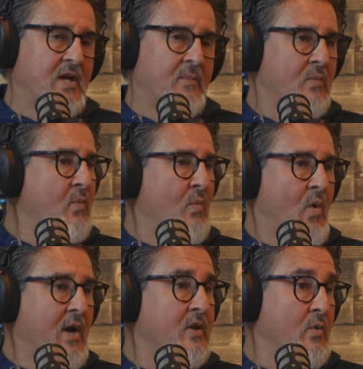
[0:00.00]
You got to be
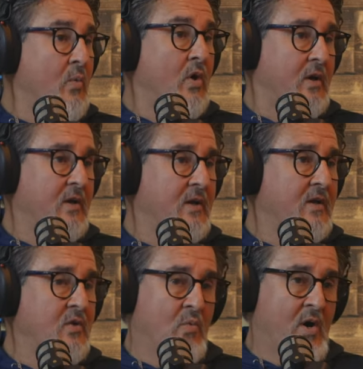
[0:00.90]
wanting to work.
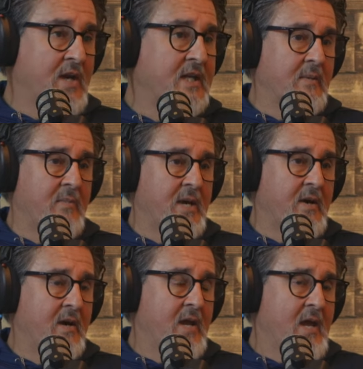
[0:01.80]
You mm-hmm. to get
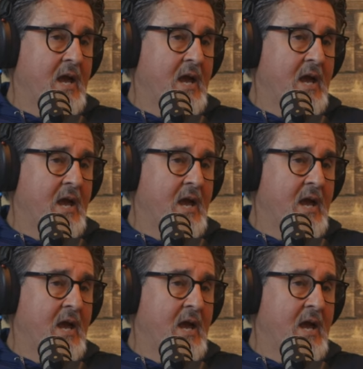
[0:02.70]
better.